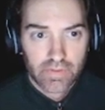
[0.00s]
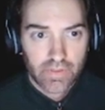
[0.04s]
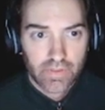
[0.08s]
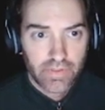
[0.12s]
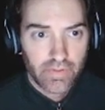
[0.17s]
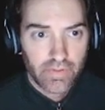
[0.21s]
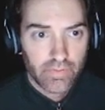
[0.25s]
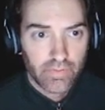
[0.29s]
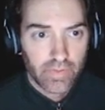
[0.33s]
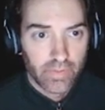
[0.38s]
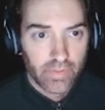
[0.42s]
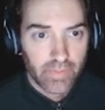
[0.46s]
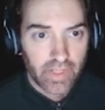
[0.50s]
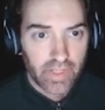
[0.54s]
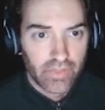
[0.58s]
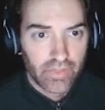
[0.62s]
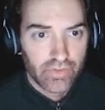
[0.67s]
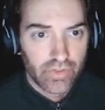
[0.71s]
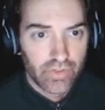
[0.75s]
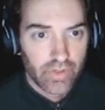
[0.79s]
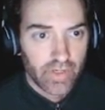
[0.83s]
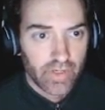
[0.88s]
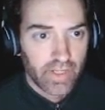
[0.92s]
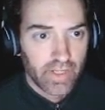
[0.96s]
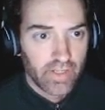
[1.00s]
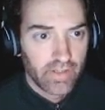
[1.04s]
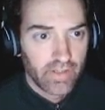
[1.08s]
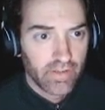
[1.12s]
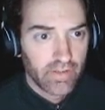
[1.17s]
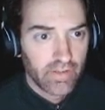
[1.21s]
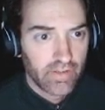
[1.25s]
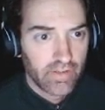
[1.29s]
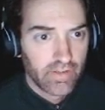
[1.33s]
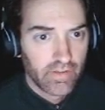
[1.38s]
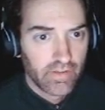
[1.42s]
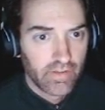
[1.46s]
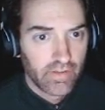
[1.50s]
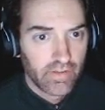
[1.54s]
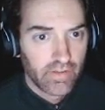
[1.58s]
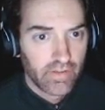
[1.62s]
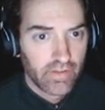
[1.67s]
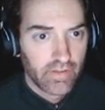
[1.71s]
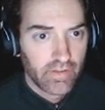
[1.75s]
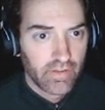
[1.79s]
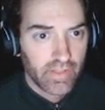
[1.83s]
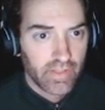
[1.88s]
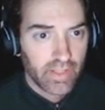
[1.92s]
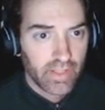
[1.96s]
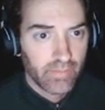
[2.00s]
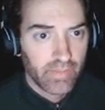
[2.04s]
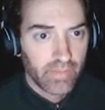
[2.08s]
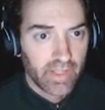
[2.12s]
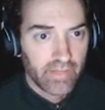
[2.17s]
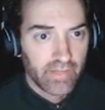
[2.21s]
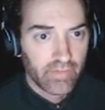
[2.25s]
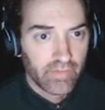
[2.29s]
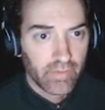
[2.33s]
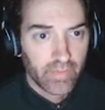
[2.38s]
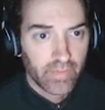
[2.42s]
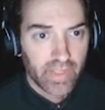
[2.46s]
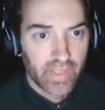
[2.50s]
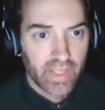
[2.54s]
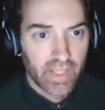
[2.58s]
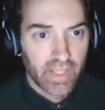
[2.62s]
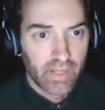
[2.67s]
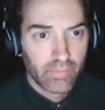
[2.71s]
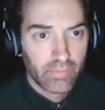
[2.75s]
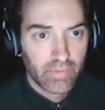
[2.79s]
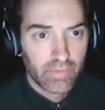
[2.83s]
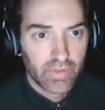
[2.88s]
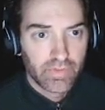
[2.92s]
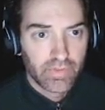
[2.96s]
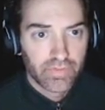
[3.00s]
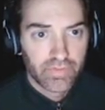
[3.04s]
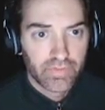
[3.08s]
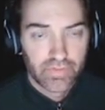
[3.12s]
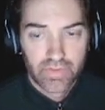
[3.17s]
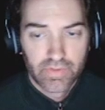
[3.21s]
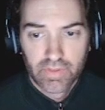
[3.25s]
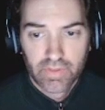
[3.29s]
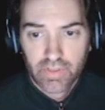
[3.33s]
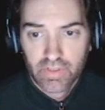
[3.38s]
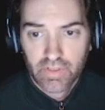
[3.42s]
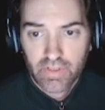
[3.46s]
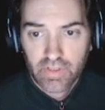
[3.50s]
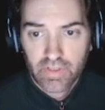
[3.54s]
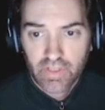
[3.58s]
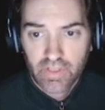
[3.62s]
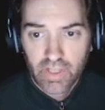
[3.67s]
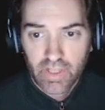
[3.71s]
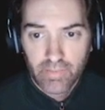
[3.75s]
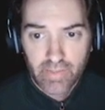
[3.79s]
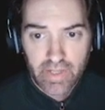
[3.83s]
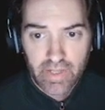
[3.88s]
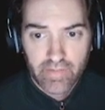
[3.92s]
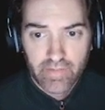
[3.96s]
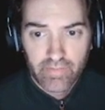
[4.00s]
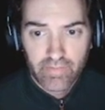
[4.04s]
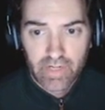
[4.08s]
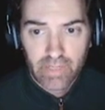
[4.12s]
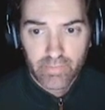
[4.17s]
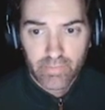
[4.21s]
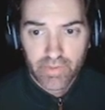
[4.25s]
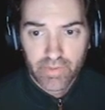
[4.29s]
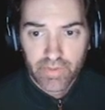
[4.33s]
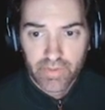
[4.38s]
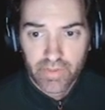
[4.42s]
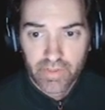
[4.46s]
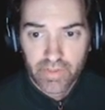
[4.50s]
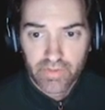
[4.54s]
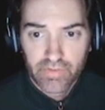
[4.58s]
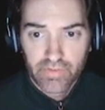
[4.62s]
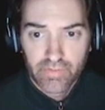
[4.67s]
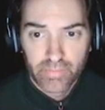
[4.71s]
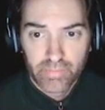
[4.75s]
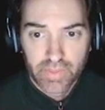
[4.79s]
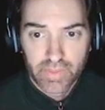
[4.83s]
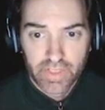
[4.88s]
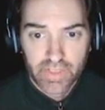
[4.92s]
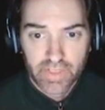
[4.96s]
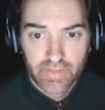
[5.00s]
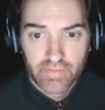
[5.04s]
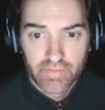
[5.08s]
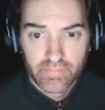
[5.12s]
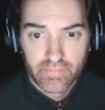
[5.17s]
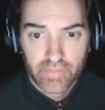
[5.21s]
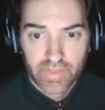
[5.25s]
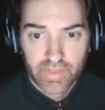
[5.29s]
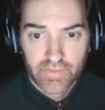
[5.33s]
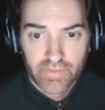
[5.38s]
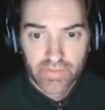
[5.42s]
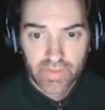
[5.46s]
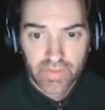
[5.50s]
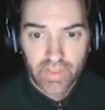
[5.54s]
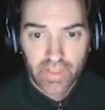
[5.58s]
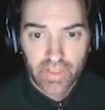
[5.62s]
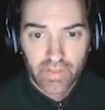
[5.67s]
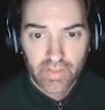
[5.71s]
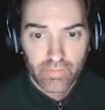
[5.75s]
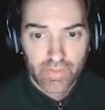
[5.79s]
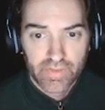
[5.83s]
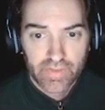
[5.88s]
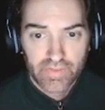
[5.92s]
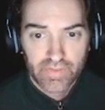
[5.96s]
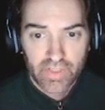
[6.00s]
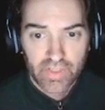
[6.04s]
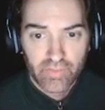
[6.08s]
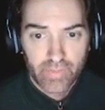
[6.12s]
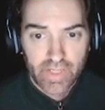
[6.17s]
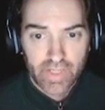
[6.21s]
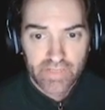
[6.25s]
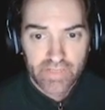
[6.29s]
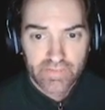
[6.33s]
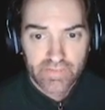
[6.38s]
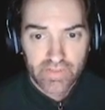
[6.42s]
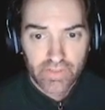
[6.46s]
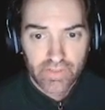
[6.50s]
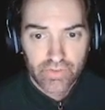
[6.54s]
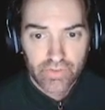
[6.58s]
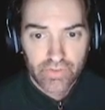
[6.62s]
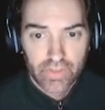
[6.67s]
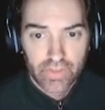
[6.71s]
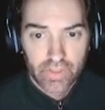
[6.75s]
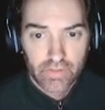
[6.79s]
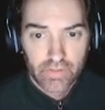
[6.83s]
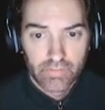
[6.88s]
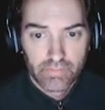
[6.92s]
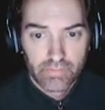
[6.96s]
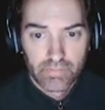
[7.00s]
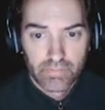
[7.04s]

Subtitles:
You want to make sure I have all my catapults. I'm out of Robin Hoods, but let's see. Want safe passage? No.